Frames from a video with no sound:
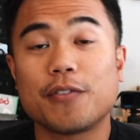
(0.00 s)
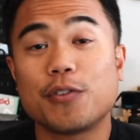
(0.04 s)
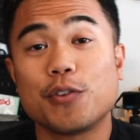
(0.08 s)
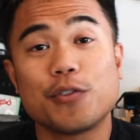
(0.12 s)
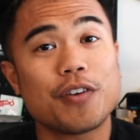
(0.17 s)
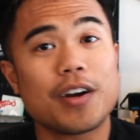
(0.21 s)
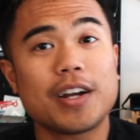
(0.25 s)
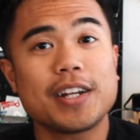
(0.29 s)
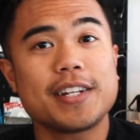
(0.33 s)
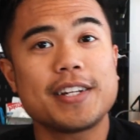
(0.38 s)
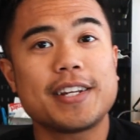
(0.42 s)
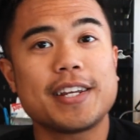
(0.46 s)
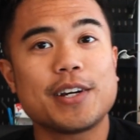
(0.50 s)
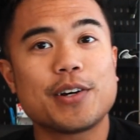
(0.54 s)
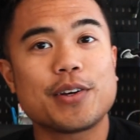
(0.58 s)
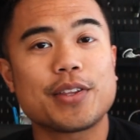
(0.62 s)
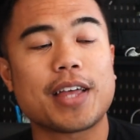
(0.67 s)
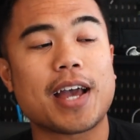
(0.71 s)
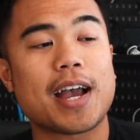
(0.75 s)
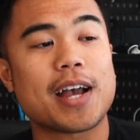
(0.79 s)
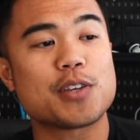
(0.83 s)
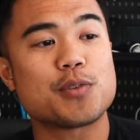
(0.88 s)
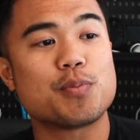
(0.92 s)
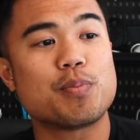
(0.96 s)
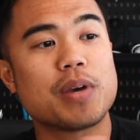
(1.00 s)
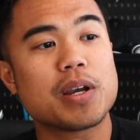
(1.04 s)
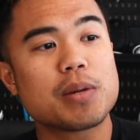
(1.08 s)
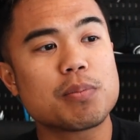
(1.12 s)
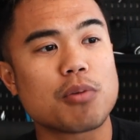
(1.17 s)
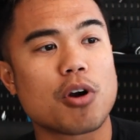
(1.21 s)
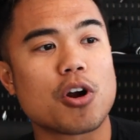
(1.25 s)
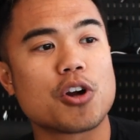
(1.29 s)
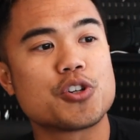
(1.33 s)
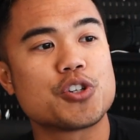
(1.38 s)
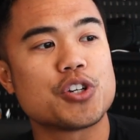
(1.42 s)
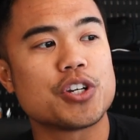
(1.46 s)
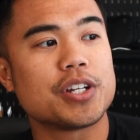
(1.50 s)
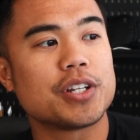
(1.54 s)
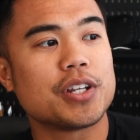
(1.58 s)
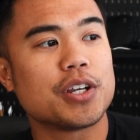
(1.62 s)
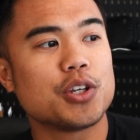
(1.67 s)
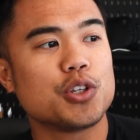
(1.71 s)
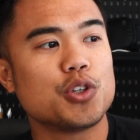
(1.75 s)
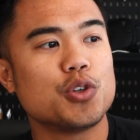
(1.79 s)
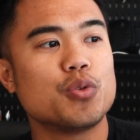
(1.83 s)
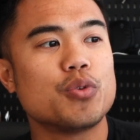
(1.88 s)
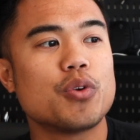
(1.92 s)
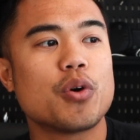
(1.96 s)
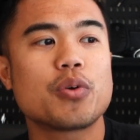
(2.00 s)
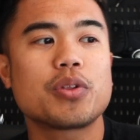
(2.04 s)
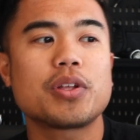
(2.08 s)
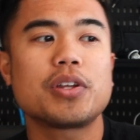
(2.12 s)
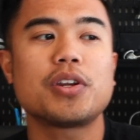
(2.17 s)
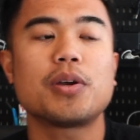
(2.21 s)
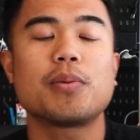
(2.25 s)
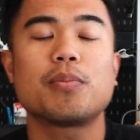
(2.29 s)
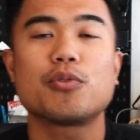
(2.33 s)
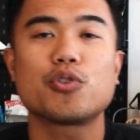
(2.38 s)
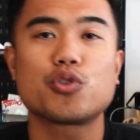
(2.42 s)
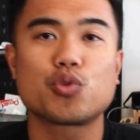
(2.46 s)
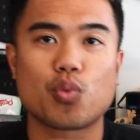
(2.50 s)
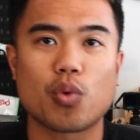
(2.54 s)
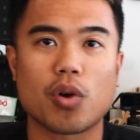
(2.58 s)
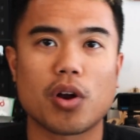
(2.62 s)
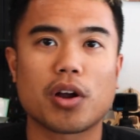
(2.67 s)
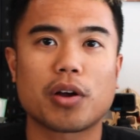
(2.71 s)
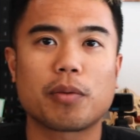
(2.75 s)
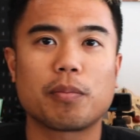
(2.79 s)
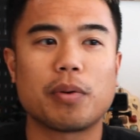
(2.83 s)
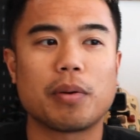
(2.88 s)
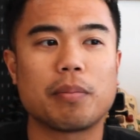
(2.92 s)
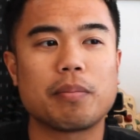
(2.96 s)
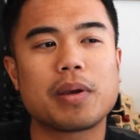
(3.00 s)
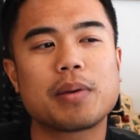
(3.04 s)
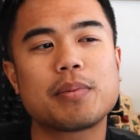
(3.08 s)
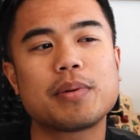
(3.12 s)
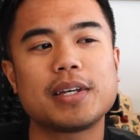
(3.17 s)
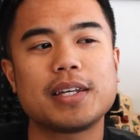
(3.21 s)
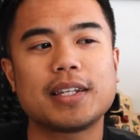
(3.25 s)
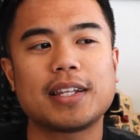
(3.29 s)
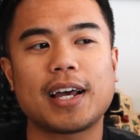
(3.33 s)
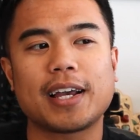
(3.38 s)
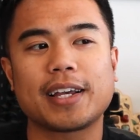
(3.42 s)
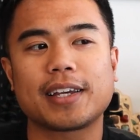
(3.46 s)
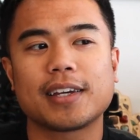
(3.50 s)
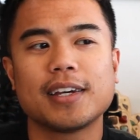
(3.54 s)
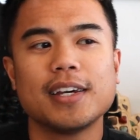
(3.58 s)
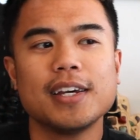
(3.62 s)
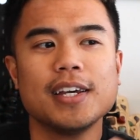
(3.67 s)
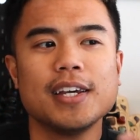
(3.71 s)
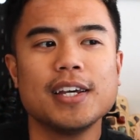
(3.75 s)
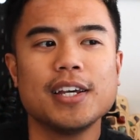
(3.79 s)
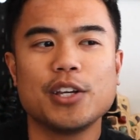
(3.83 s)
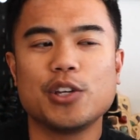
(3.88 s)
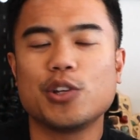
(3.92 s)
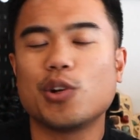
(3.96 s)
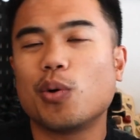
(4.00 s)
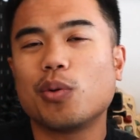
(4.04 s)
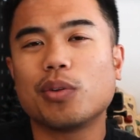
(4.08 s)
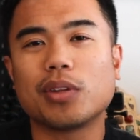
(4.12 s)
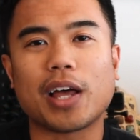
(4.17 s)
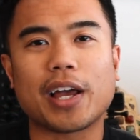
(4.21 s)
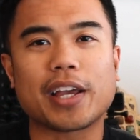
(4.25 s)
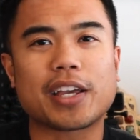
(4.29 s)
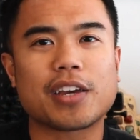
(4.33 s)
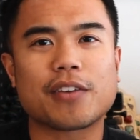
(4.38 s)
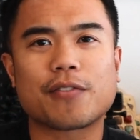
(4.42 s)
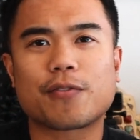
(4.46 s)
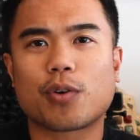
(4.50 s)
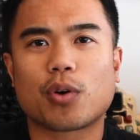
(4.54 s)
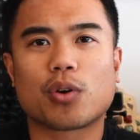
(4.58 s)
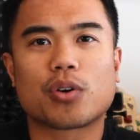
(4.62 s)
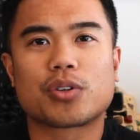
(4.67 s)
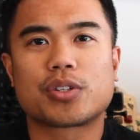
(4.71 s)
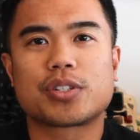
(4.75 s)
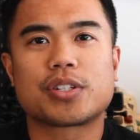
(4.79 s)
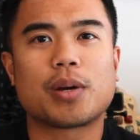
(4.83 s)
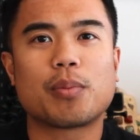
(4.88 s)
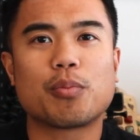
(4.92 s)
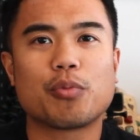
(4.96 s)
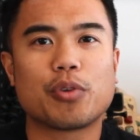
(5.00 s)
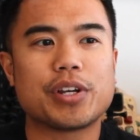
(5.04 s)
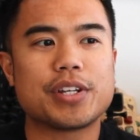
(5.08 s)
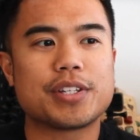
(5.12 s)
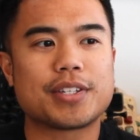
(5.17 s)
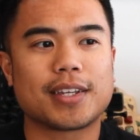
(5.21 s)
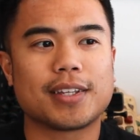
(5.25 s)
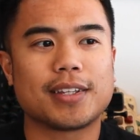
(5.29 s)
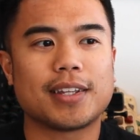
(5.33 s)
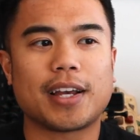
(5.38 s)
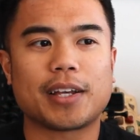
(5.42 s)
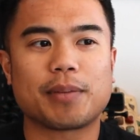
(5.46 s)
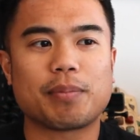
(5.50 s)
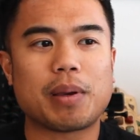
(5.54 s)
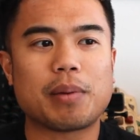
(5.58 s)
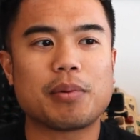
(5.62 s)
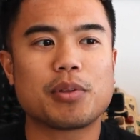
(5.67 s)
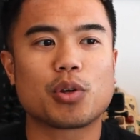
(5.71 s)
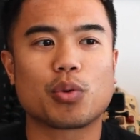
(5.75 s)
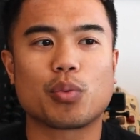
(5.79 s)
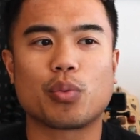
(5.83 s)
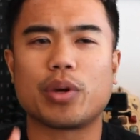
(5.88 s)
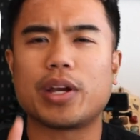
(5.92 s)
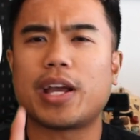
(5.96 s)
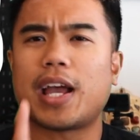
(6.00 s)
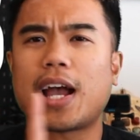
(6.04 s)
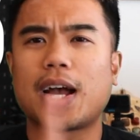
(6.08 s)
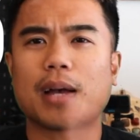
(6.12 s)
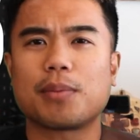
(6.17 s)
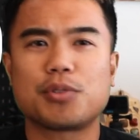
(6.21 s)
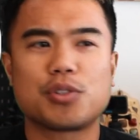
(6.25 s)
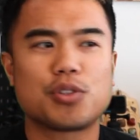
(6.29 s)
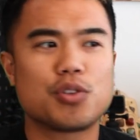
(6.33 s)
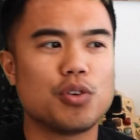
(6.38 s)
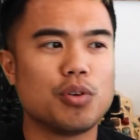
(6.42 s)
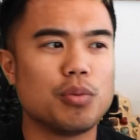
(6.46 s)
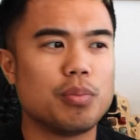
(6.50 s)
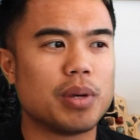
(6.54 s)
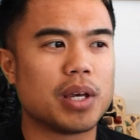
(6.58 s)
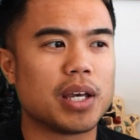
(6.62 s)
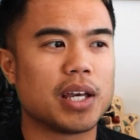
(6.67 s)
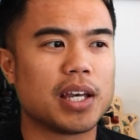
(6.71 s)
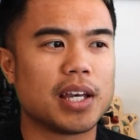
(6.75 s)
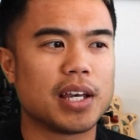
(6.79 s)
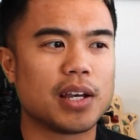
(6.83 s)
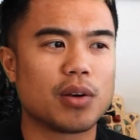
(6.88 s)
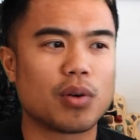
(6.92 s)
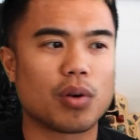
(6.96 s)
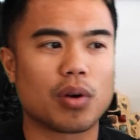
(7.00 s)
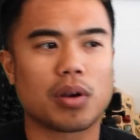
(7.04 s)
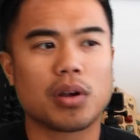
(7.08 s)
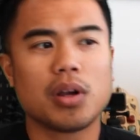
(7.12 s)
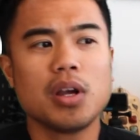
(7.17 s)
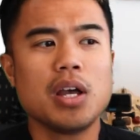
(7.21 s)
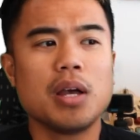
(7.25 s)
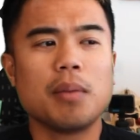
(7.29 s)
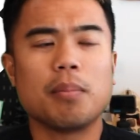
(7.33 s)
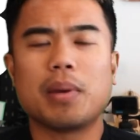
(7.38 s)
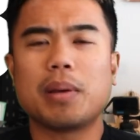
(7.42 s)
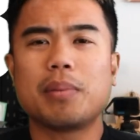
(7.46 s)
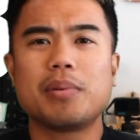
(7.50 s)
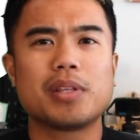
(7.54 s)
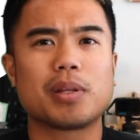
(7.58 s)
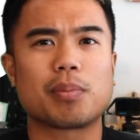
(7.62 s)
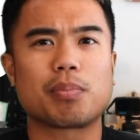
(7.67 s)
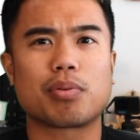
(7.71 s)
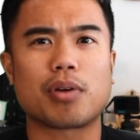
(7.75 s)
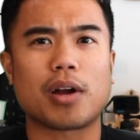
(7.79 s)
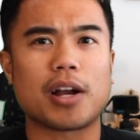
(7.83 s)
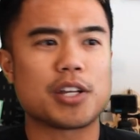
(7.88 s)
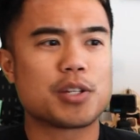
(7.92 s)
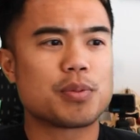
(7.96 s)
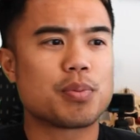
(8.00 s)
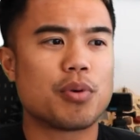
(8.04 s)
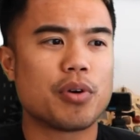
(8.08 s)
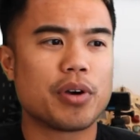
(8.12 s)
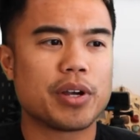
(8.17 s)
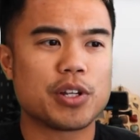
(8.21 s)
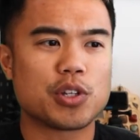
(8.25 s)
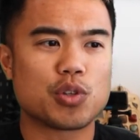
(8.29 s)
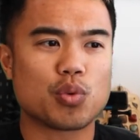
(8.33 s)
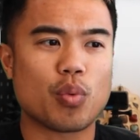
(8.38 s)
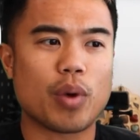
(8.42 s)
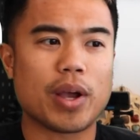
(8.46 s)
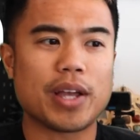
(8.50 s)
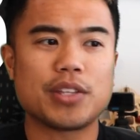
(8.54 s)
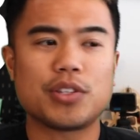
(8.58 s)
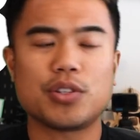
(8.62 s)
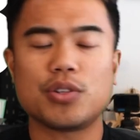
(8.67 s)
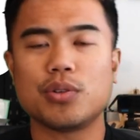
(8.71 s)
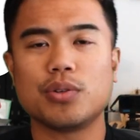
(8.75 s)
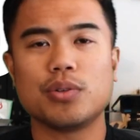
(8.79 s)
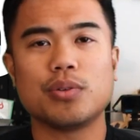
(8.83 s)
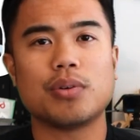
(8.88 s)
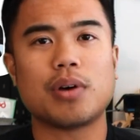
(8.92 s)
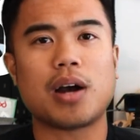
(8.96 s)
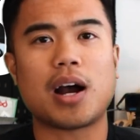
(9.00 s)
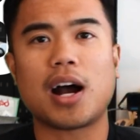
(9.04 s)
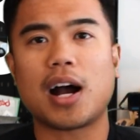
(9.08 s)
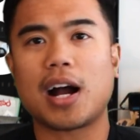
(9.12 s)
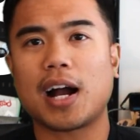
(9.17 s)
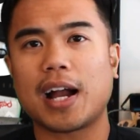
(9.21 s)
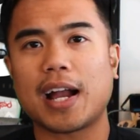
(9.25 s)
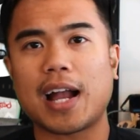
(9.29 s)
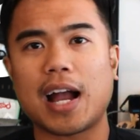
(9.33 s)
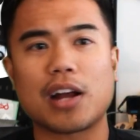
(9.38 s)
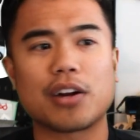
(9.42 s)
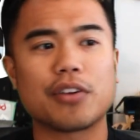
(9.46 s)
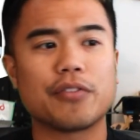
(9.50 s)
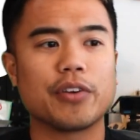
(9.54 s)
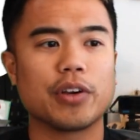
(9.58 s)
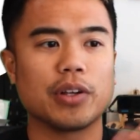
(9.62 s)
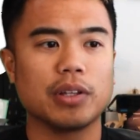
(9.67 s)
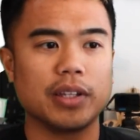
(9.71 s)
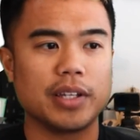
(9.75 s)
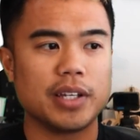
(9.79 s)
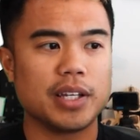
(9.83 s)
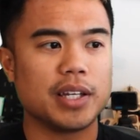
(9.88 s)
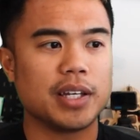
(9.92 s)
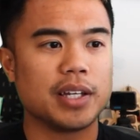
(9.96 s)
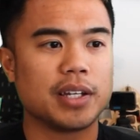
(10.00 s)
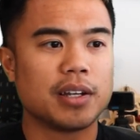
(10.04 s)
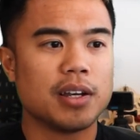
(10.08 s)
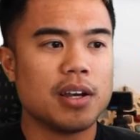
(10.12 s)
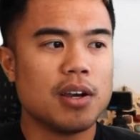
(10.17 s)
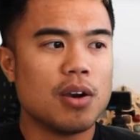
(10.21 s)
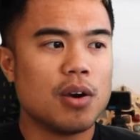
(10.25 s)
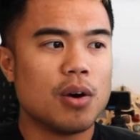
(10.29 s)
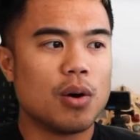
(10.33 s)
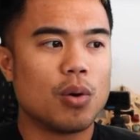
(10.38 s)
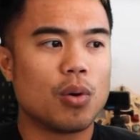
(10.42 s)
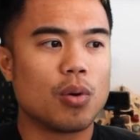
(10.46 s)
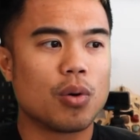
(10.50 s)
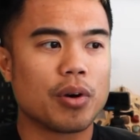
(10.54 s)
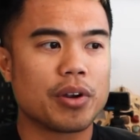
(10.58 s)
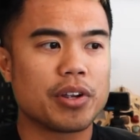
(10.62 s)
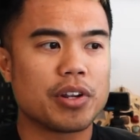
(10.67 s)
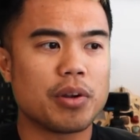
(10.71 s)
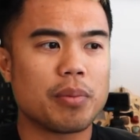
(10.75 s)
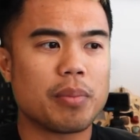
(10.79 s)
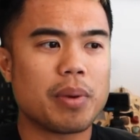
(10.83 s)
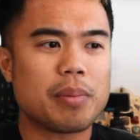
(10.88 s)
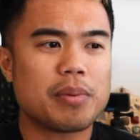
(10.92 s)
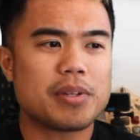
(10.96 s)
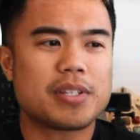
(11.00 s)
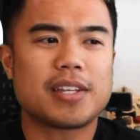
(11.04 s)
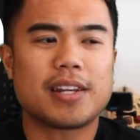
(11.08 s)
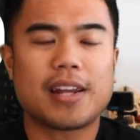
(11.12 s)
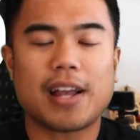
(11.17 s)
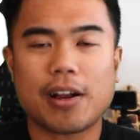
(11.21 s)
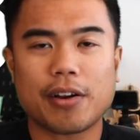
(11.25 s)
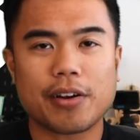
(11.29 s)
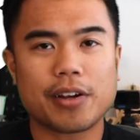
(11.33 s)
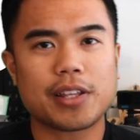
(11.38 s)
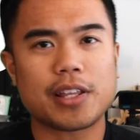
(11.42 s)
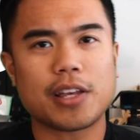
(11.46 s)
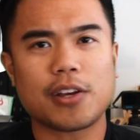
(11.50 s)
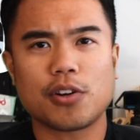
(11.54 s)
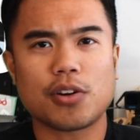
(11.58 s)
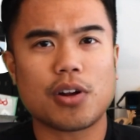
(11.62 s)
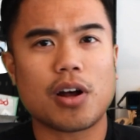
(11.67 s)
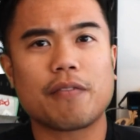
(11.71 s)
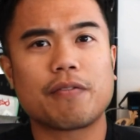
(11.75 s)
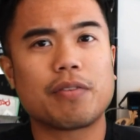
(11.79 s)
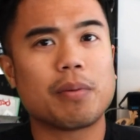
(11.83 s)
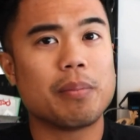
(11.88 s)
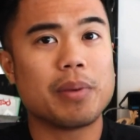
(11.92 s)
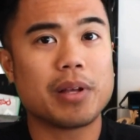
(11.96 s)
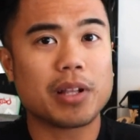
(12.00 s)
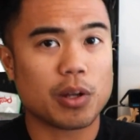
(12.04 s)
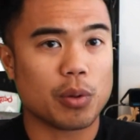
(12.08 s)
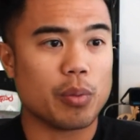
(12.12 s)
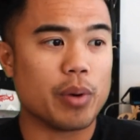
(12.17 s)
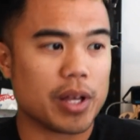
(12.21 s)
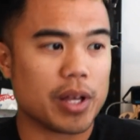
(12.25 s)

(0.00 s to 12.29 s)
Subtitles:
If you find a deal that has big margin, you know the numbers work, but maybe you don't like it for some reason, like maybe the rehab's too big, or maybe the price point is way too high out of your league, or maybe it's an area that you're not familiar